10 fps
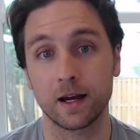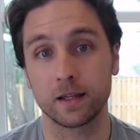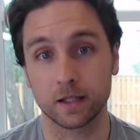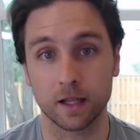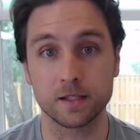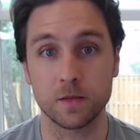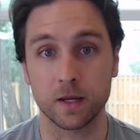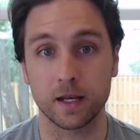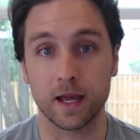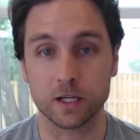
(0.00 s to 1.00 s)
on the
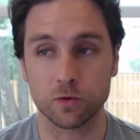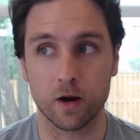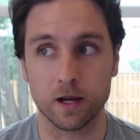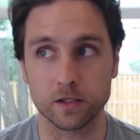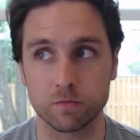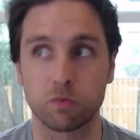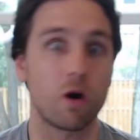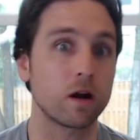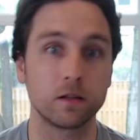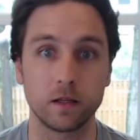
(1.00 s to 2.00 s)
glycemic index, whereas
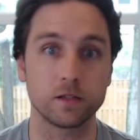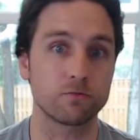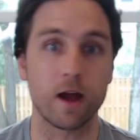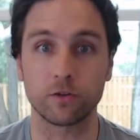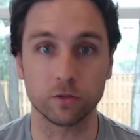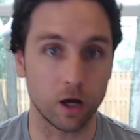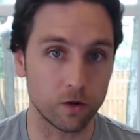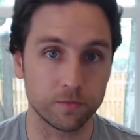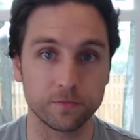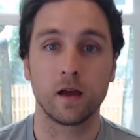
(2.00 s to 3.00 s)
broccoli is rather
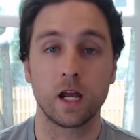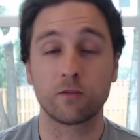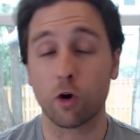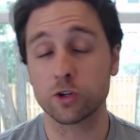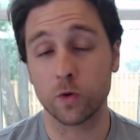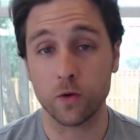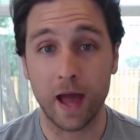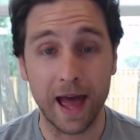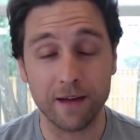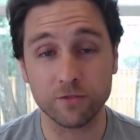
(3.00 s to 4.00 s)
low. And of course, what you
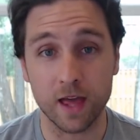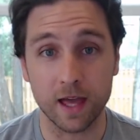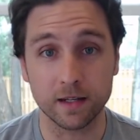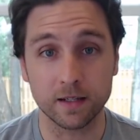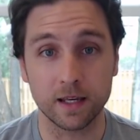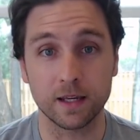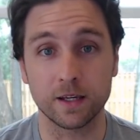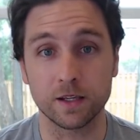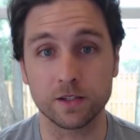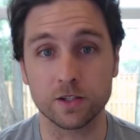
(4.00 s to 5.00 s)
have then
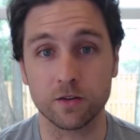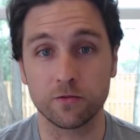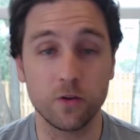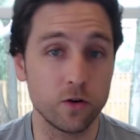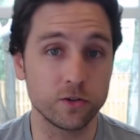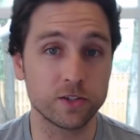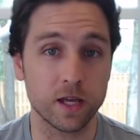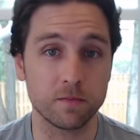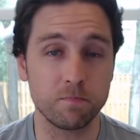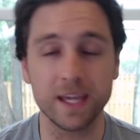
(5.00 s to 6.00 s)
is foods
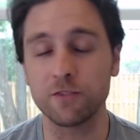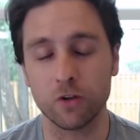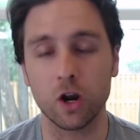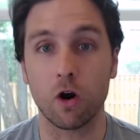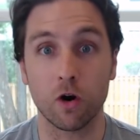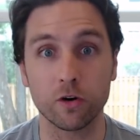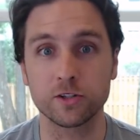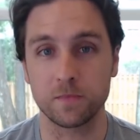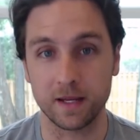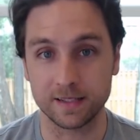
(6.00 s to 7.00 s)
that make it very hard
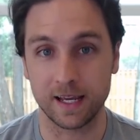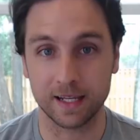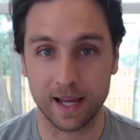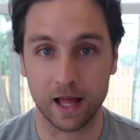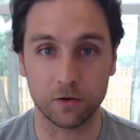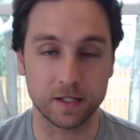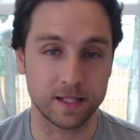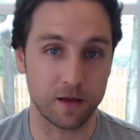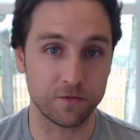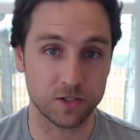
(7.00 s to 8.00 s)
to maintain a calorie
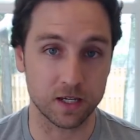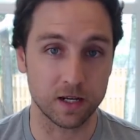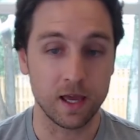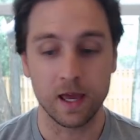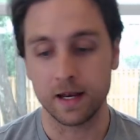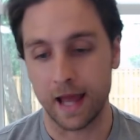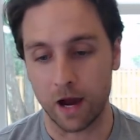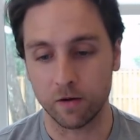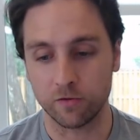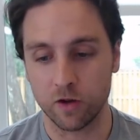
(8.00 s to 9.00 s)
deficit.
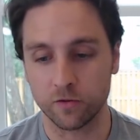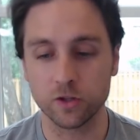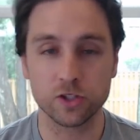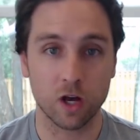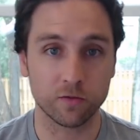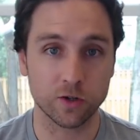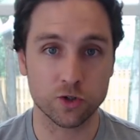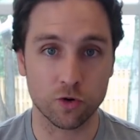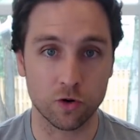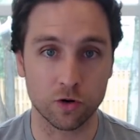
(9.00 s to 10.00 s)
Now, if you have good
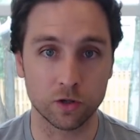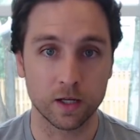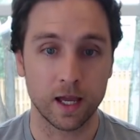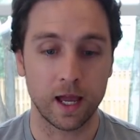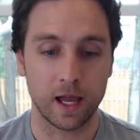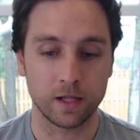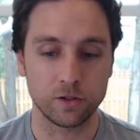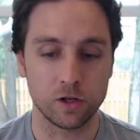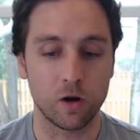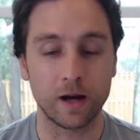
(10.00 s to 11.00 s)
self-control
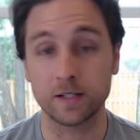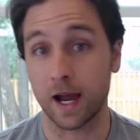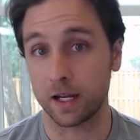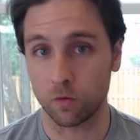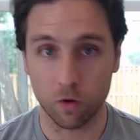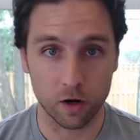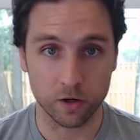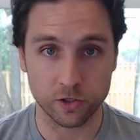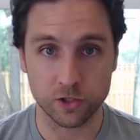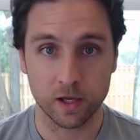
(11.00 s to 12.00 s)
and you know how dieting
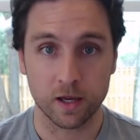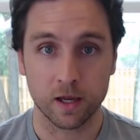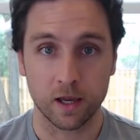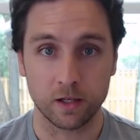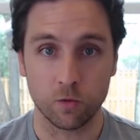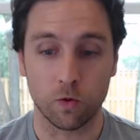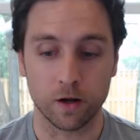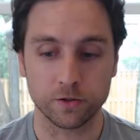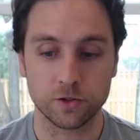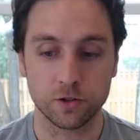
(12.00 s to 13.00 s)
works, and you
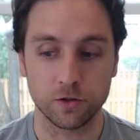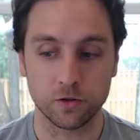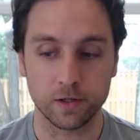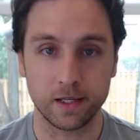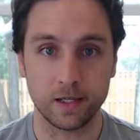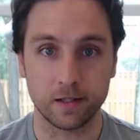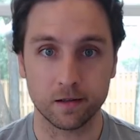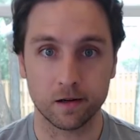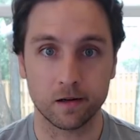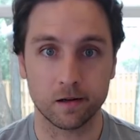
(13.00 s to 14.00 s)
want to eat
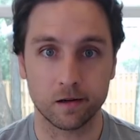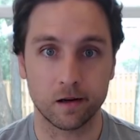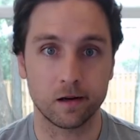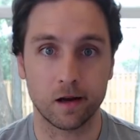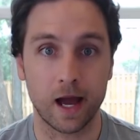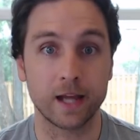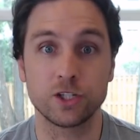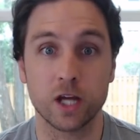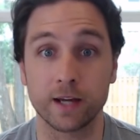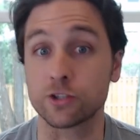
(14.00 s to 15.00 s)
a high
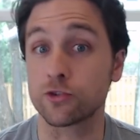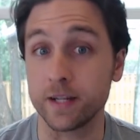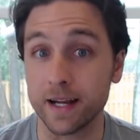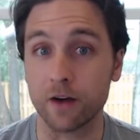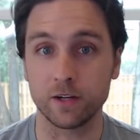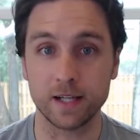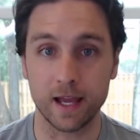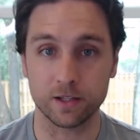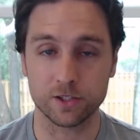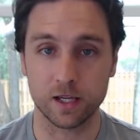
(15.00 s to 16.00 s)
GI treat every
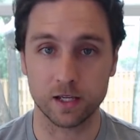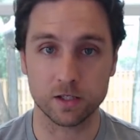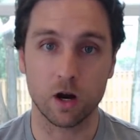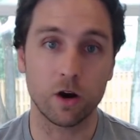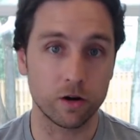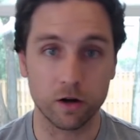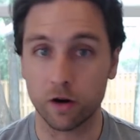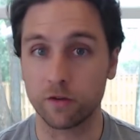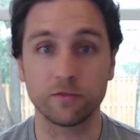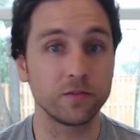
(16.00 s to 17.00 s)
day, let's say it's a 100,
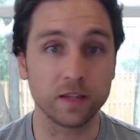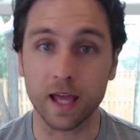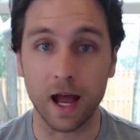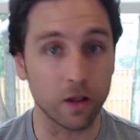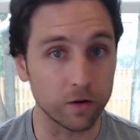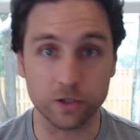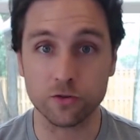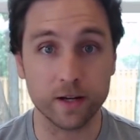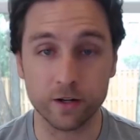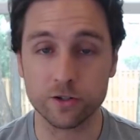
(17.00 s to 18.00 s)
150 calorie
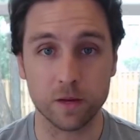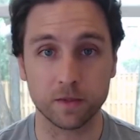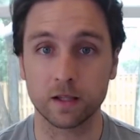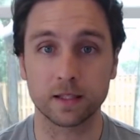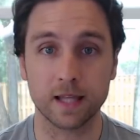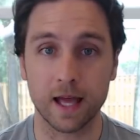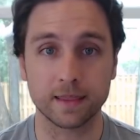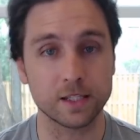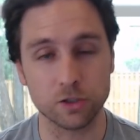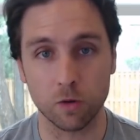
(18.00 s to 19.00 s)
treat or something like
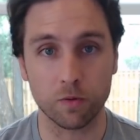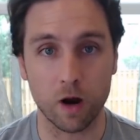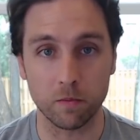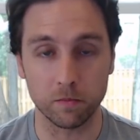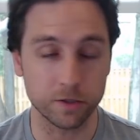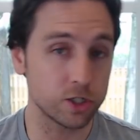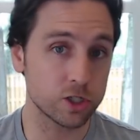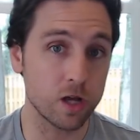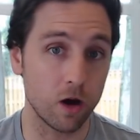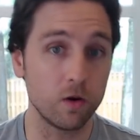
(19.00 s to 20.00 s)
that, that's no problem. But
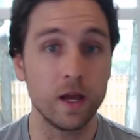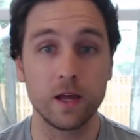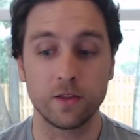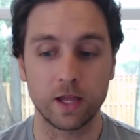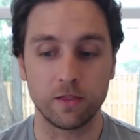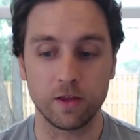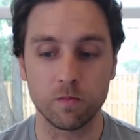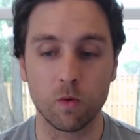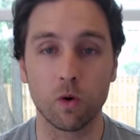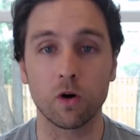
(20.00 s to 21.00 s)
just know that the
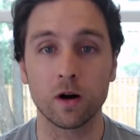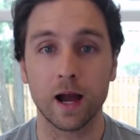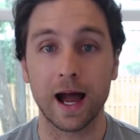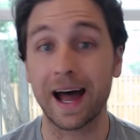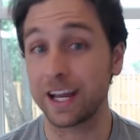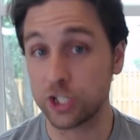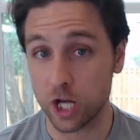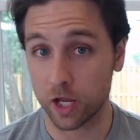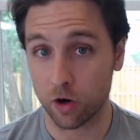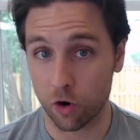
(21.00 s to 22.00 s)
more high
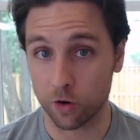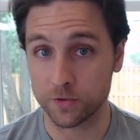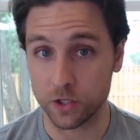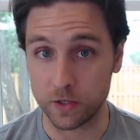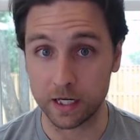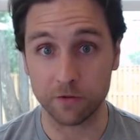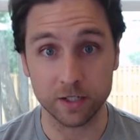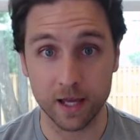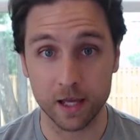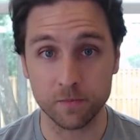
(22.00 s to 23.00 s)
GI carbs that you eat
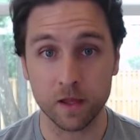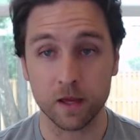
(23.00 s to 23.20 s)
every day,